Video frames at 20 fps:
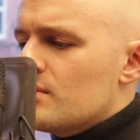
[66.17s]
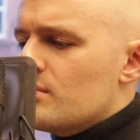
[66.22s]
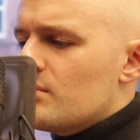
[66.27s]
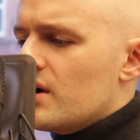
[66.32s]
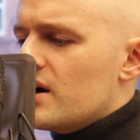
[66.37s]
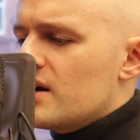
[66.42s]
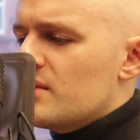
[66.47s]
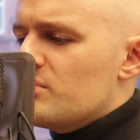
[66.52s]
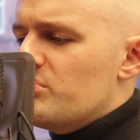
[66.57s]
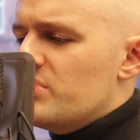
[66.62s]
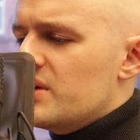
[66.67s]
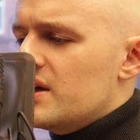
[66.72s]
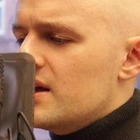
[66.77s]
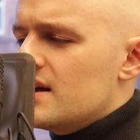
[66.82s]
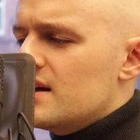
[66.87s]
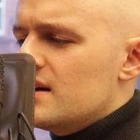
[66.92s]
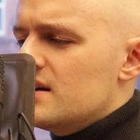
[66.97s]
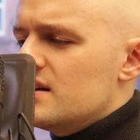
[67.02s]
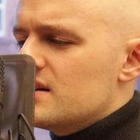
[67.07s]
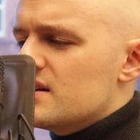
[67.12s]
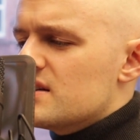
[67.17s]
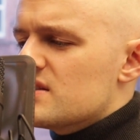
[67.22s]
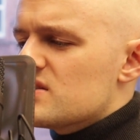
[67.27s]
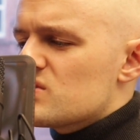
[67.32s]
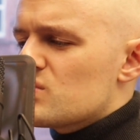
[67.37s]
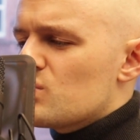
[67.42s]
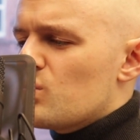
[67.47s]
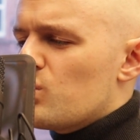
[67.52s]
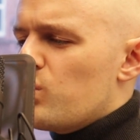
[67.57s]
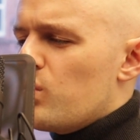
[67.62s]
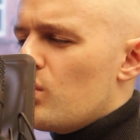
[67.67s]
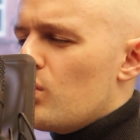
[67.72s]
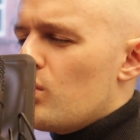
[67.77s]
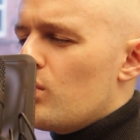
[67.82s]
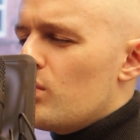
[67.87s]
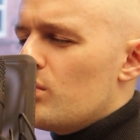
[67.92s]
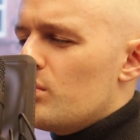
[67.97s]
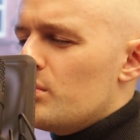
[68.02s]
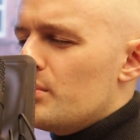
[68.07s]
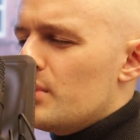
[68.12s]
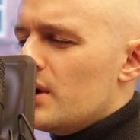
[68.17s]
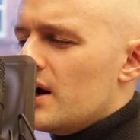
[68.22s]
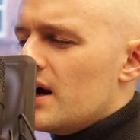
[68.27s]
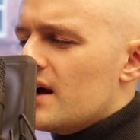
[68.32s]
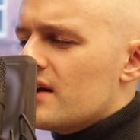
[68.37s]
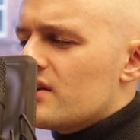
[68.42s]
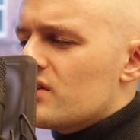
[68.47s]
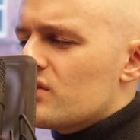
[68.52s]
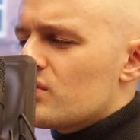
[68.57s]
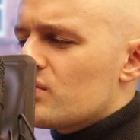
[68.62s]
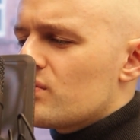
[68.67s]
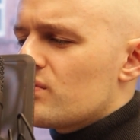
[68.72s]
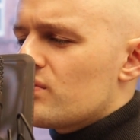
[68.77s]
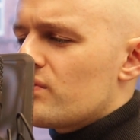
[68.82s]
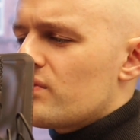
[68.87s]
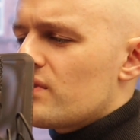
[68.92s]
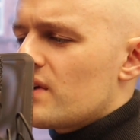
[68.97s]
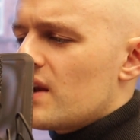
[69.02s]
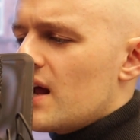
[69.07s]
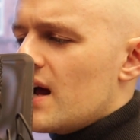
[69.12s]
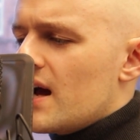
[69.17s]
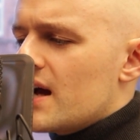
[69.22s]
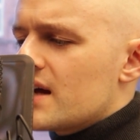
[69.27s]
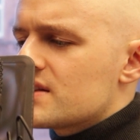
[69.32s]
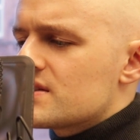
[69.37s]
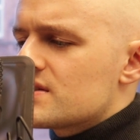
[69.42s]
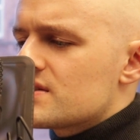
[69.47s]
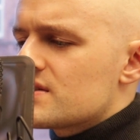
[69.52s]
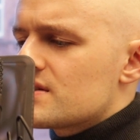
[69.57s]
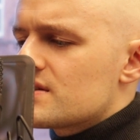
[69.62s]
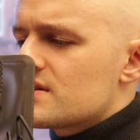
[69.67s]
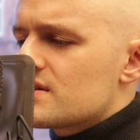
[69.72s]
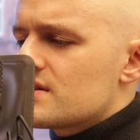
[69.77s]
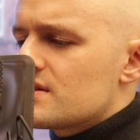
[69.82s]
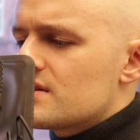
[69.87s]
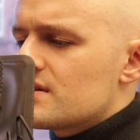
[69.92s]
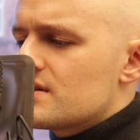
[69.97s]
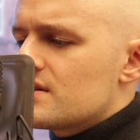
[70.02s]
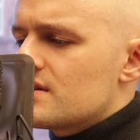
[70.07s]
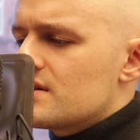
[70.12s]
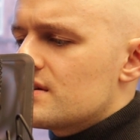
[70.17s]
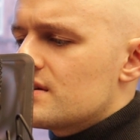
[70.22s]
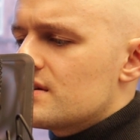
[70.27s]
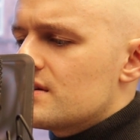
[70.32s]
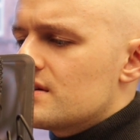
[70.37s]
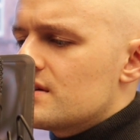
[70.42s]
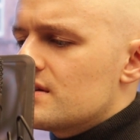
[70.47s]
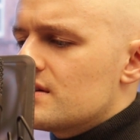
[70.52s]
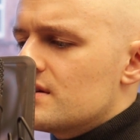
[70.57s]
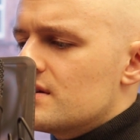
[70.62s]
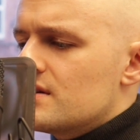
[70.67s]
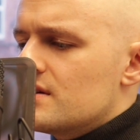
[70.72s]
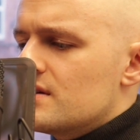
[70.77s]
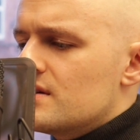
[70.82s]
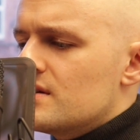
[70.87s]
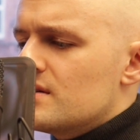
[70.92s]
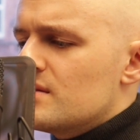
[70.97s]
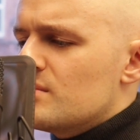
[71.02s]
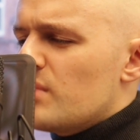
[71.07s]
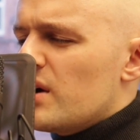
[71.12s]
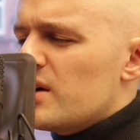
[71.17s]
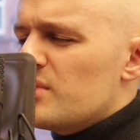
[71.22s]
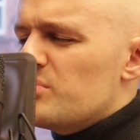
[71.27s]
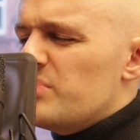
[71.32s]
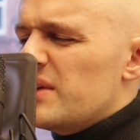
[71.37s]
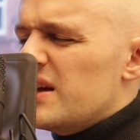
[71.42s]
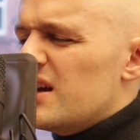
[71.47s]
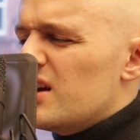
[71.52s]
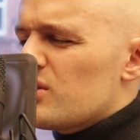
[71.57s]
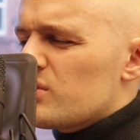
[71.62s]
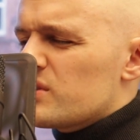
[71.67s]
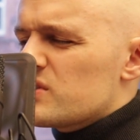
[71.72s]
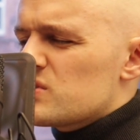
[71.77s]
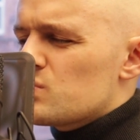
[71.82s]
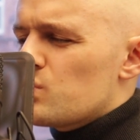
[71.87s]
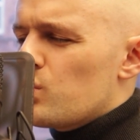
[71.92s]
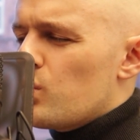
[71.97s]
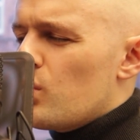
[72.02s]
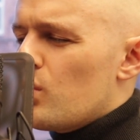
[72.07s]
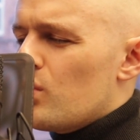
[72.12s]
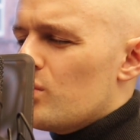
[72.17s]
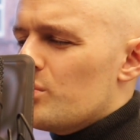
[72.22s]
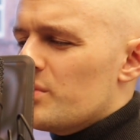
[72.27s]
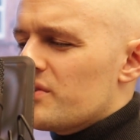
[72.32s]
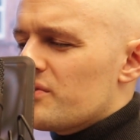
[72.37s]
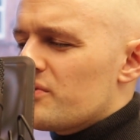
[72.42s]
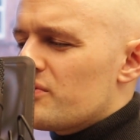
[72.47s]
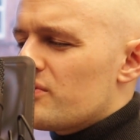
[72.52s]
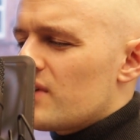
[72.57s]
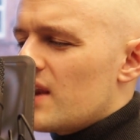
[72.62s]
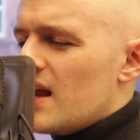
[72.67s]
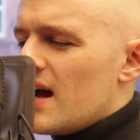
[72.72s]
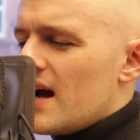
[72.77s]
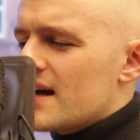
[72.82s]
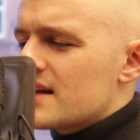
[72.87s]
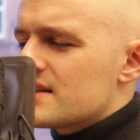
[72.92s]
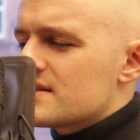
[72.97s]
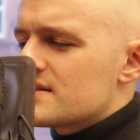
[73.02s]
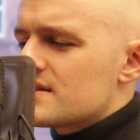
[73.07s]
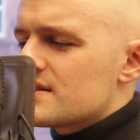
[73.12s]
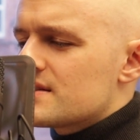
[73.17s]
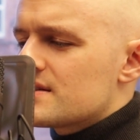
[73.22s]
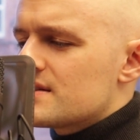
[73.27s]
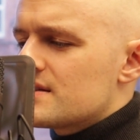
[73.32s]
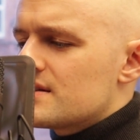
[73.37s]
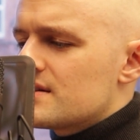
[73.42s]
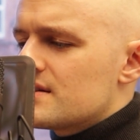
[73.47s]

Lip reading: My beer is warm and flat. My beer is warm and flat.